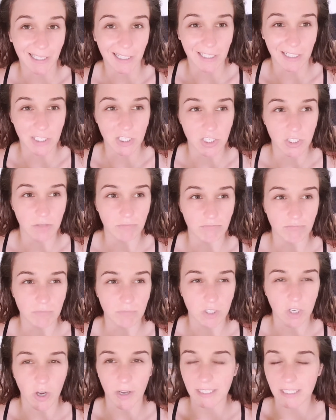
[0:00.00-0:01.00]

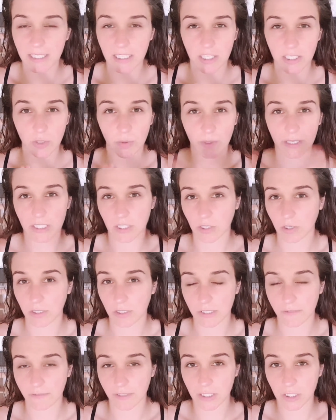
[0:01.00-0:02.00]
90 US
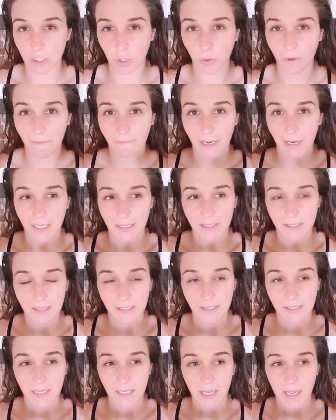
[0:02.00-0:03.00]
dollars for the two of
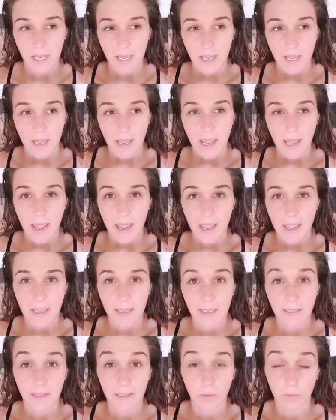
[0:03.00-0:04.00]
us
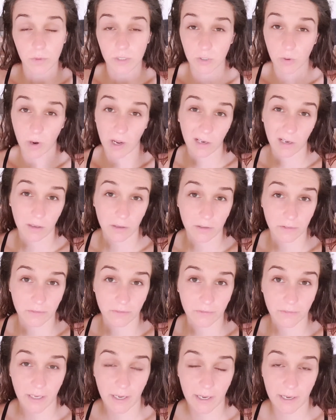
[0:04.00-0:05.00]
and there was quite a lot
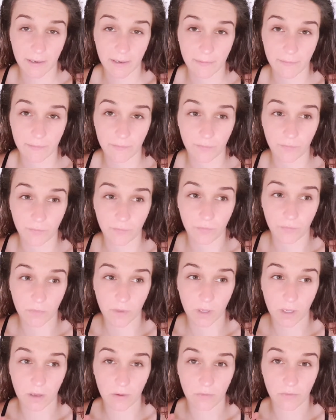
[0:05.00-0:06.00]
of um,
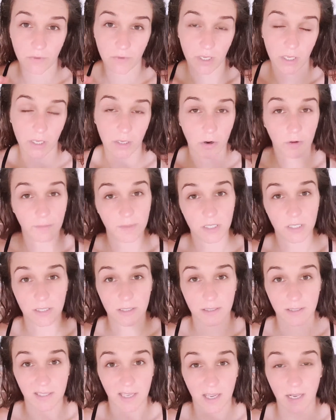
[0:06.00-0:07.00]
vegan
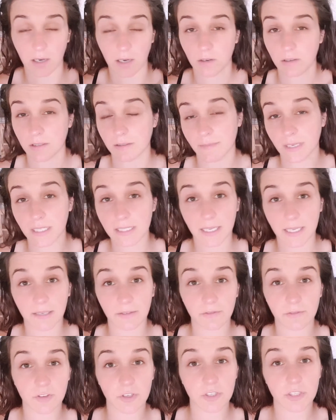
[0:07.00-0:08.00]
options at a lot of the Mexican
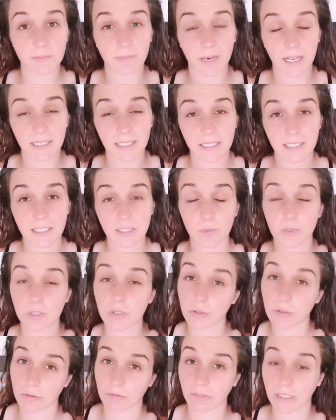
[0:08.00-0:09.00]
fusion places, which
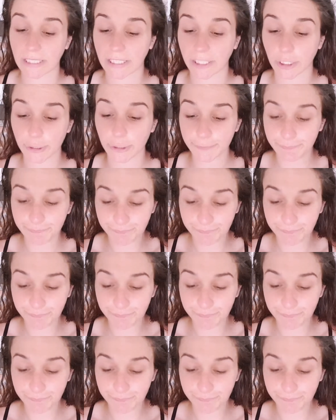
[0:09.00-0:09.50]
was really good.